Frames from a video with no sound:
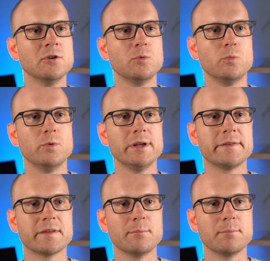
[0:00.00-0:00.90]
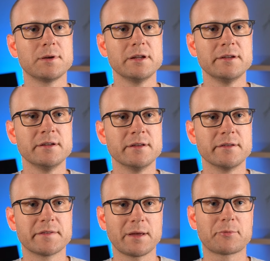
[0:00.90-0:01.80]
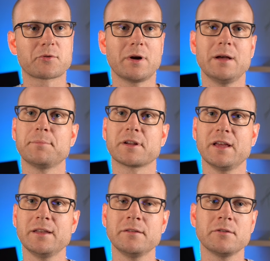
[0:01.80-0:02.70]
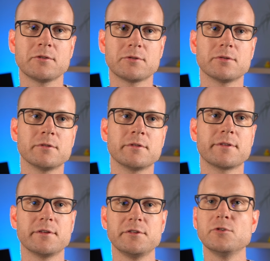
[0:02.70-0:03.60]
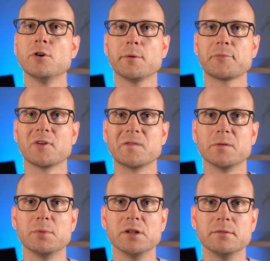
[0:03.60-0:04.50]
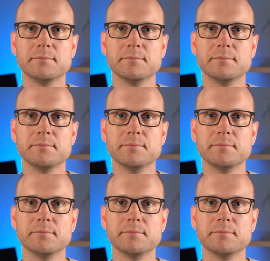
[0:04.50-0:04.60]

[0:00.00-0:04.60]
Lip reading: we simply subscribe again to the new observable.